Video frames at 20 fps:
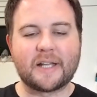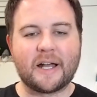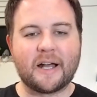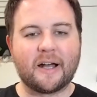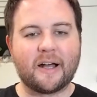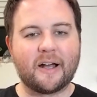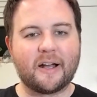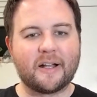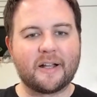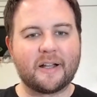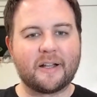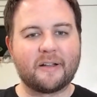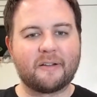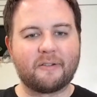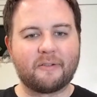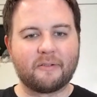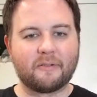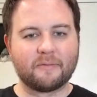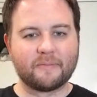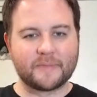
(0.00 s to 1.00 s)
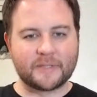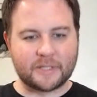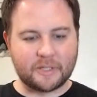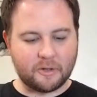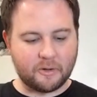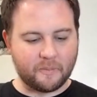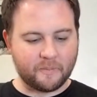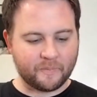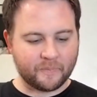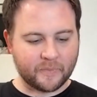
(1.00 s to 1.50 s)
Uh,
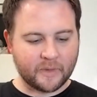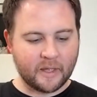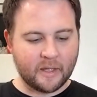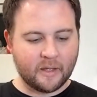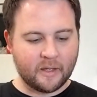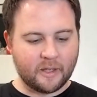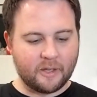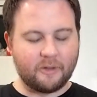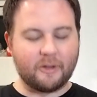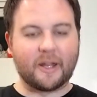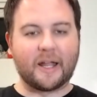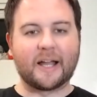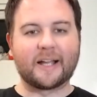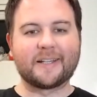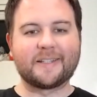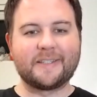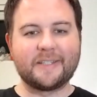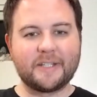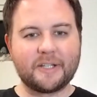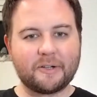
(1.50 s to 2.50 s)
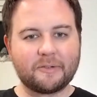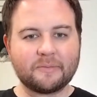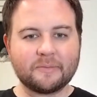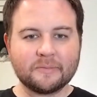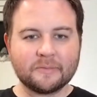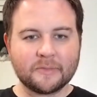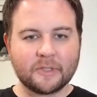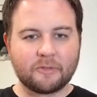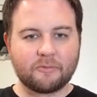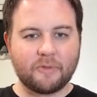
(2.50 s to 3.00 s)
so you got Agazino,
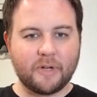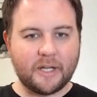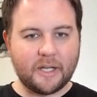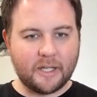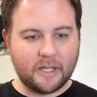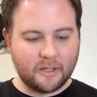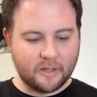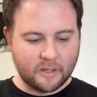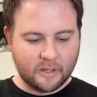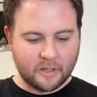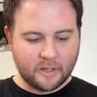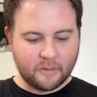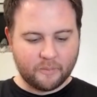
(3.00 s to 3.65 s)
Reedy,